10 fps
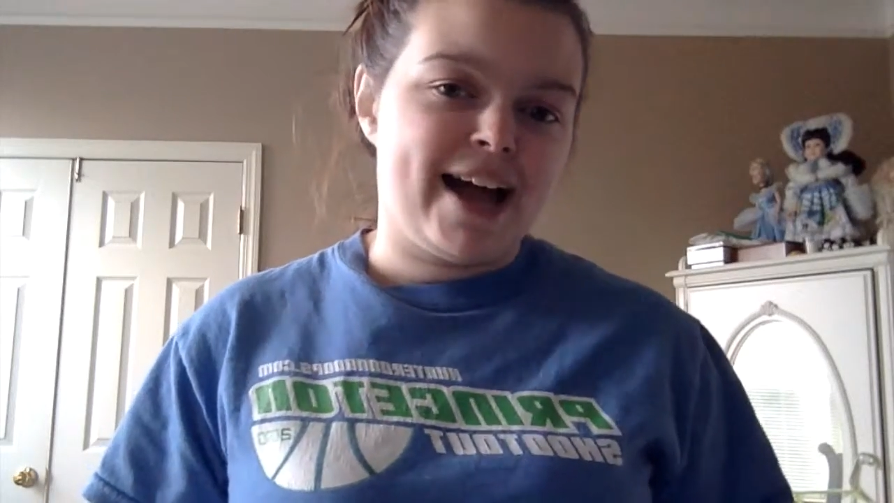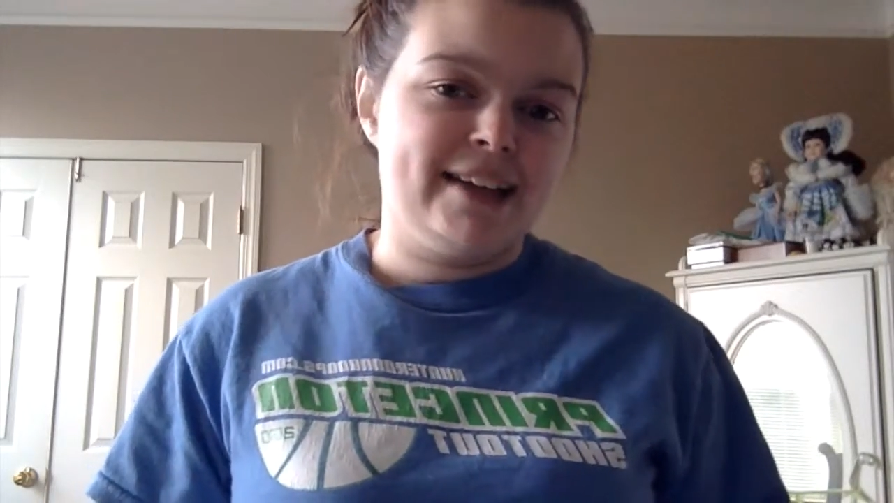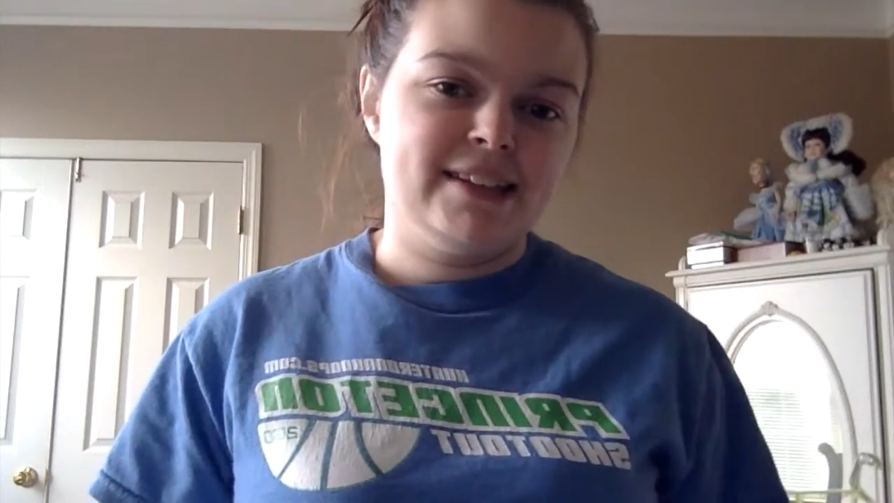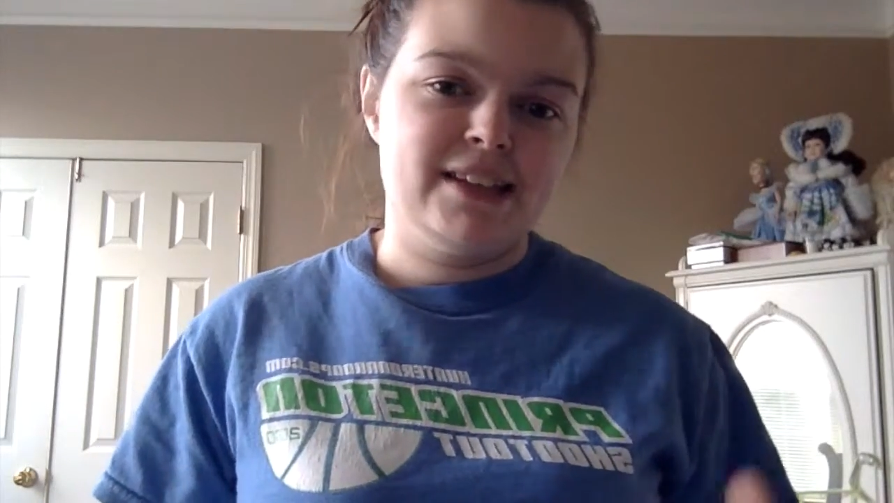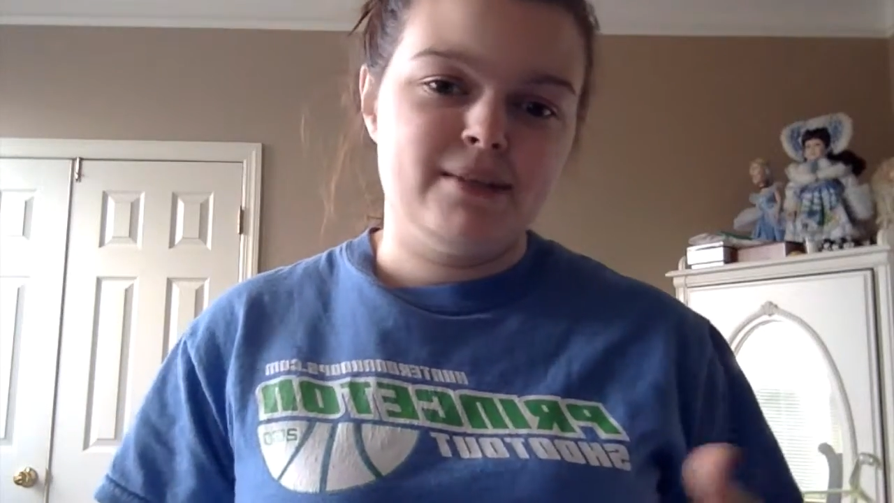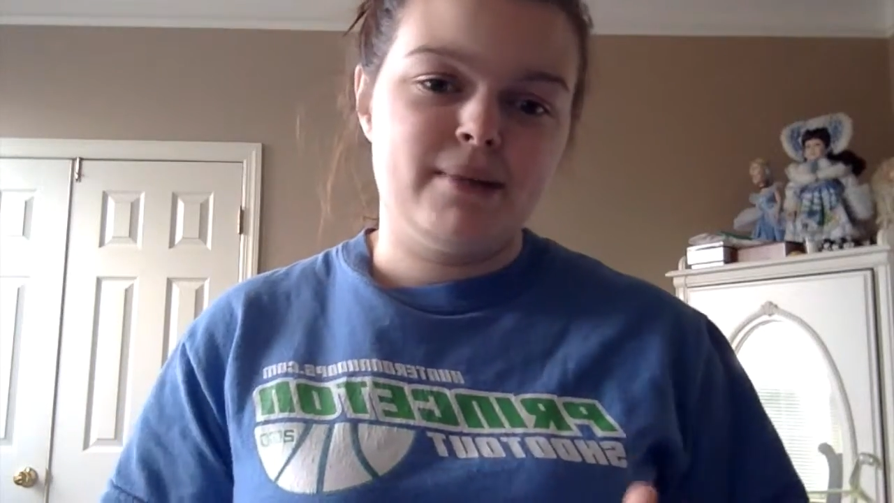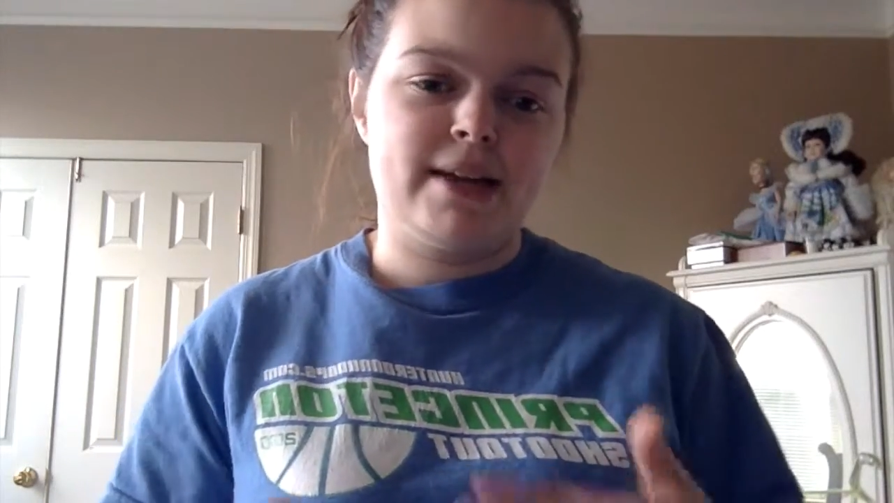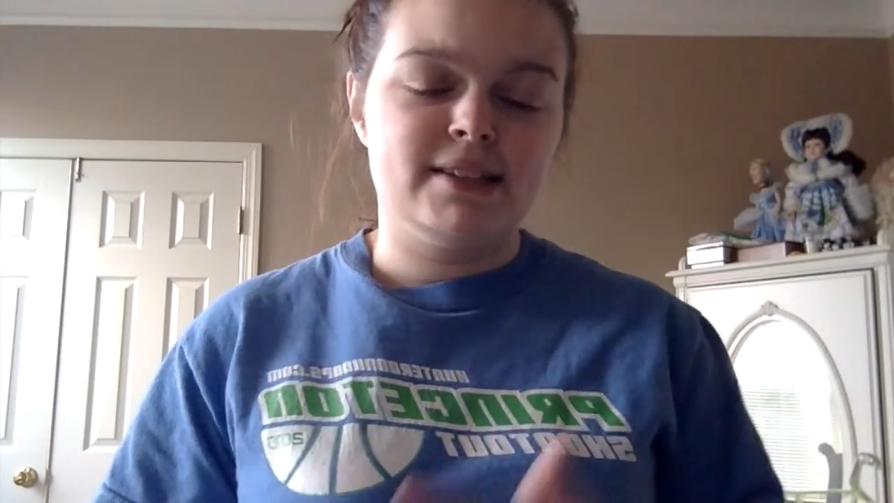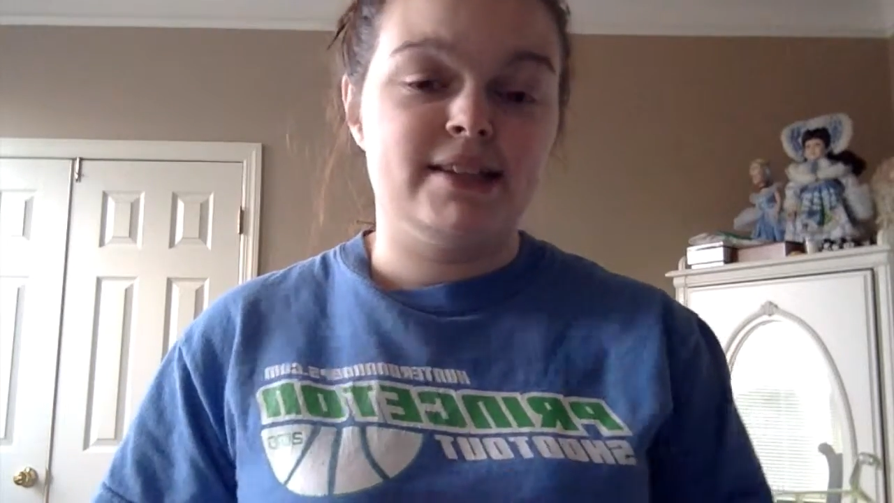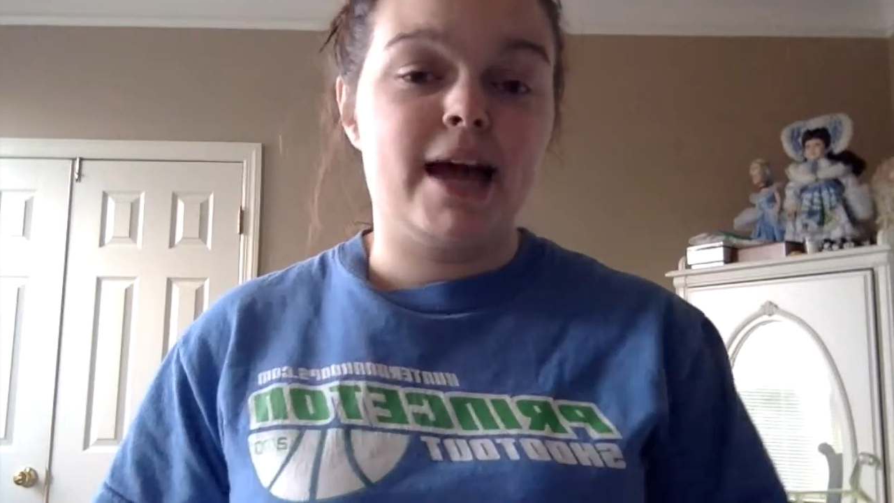has him
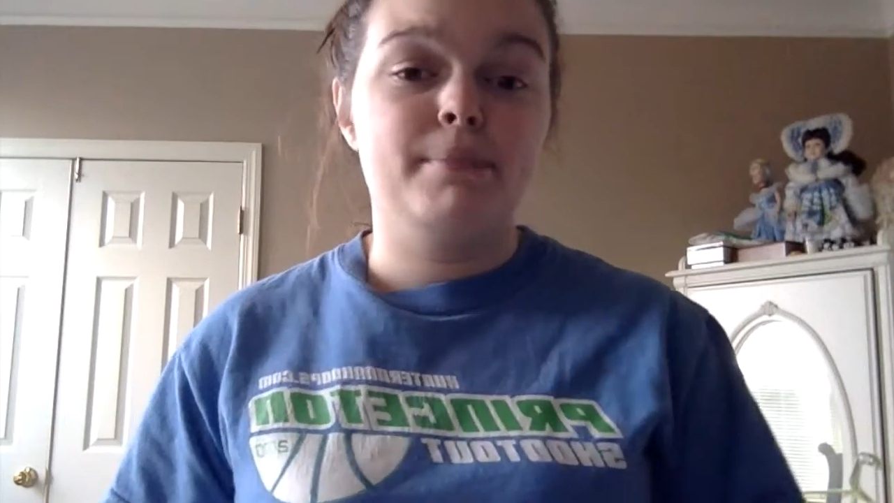as a dad